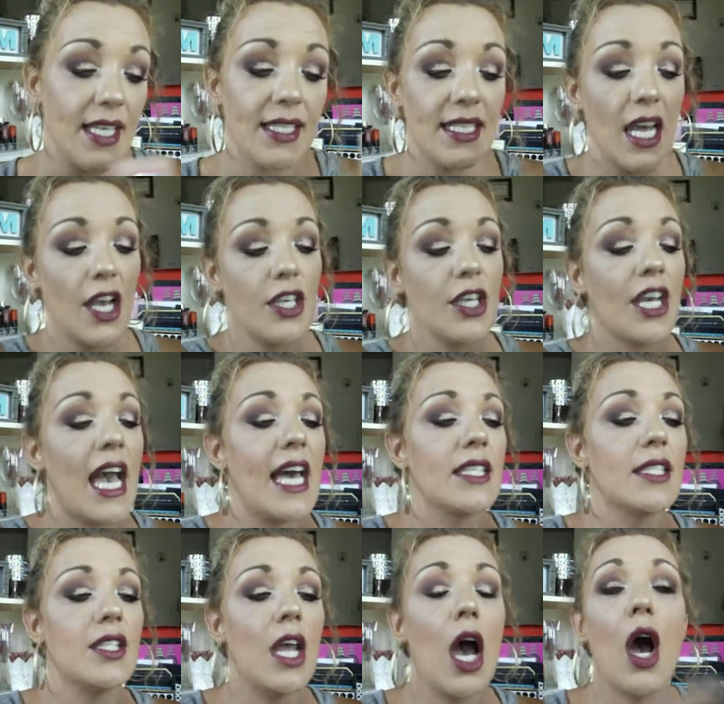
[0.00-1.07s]
Now, you guys
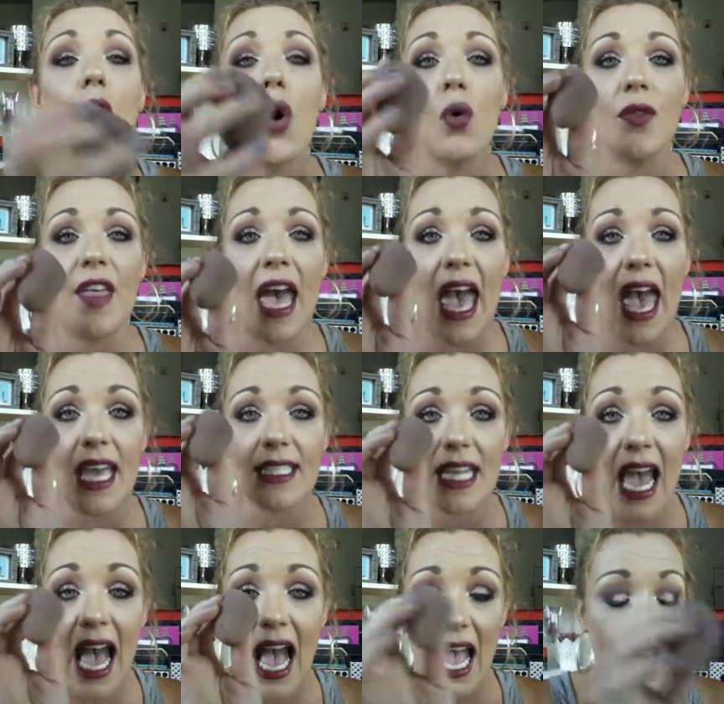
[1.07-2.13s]
know that
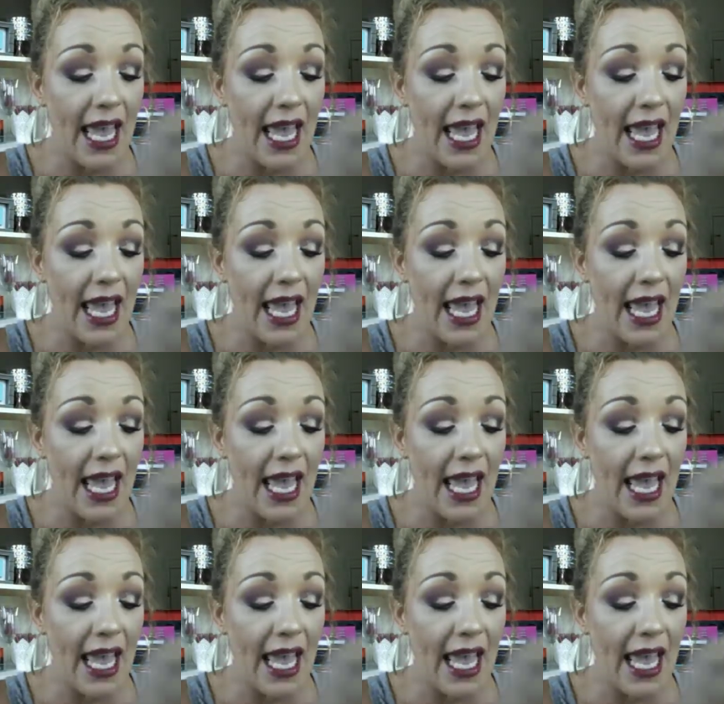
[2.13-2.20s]
I